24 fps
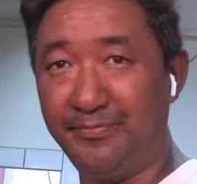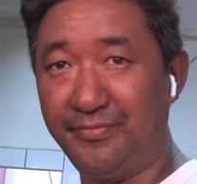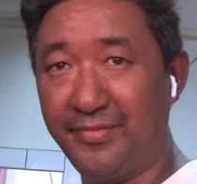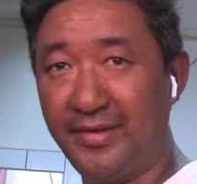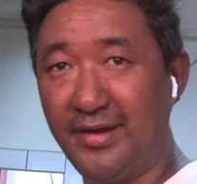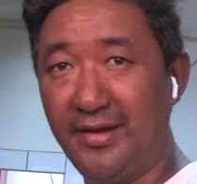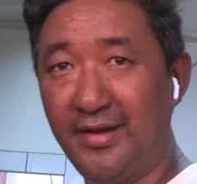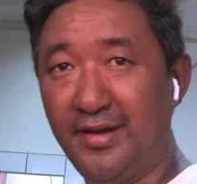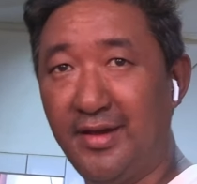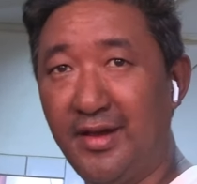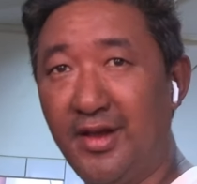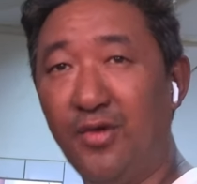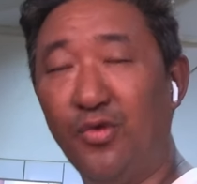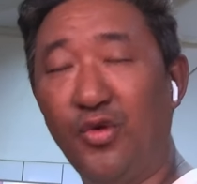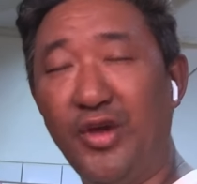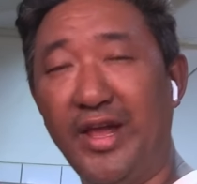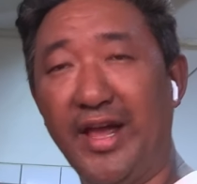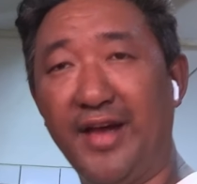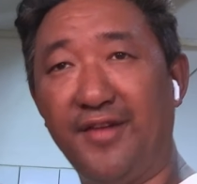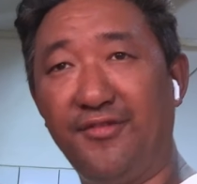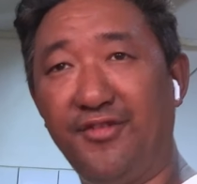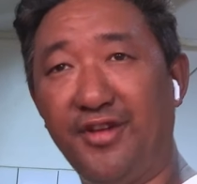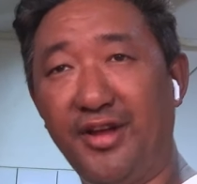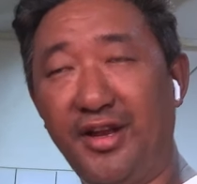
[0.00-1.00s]
Okay. We
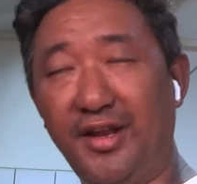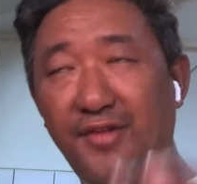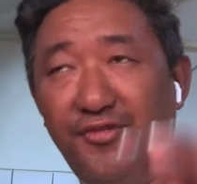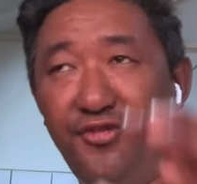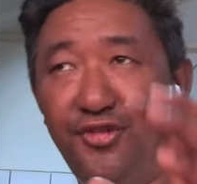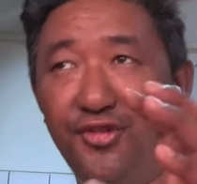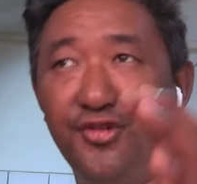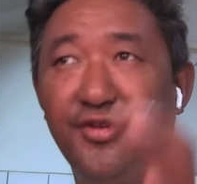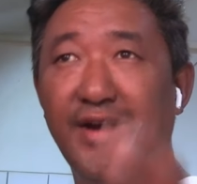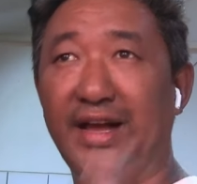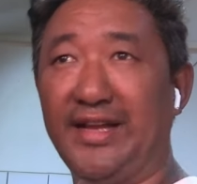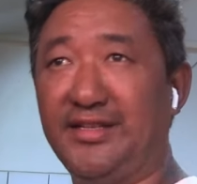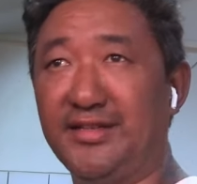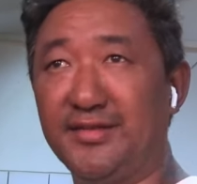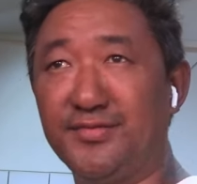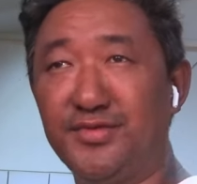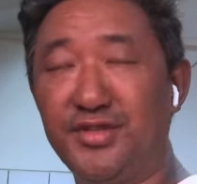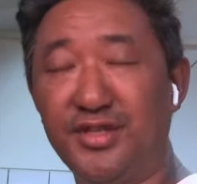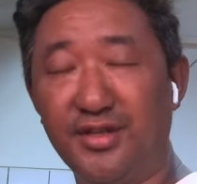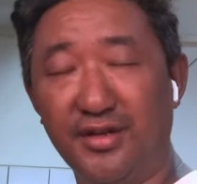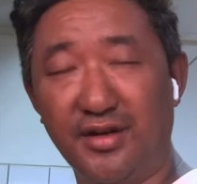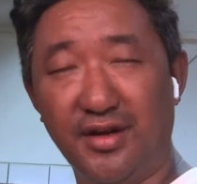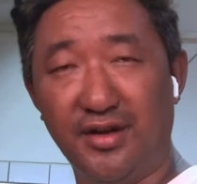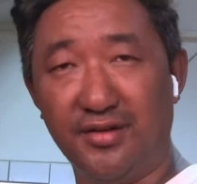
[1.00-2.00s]
have very few
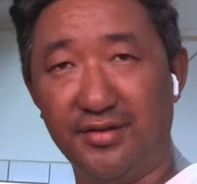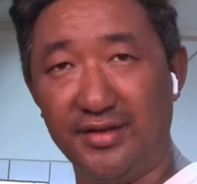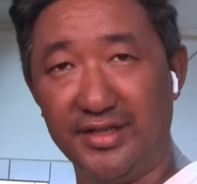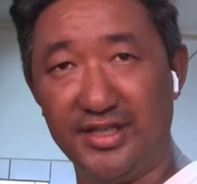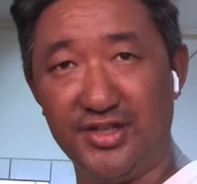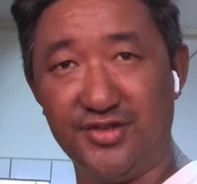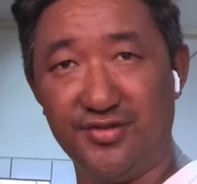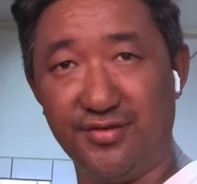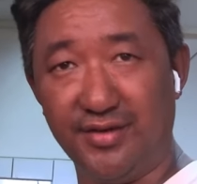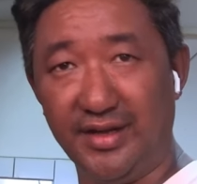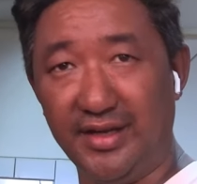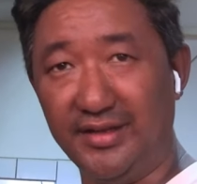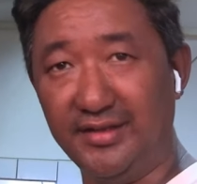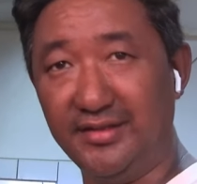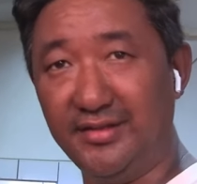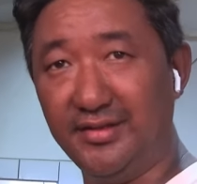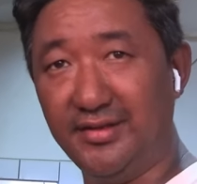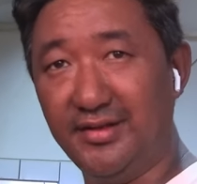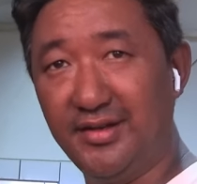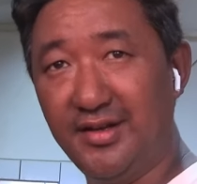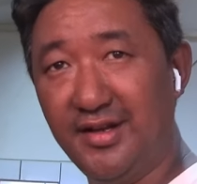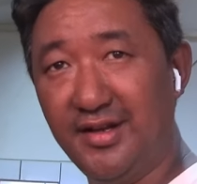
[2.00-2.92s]
items in our restaurant,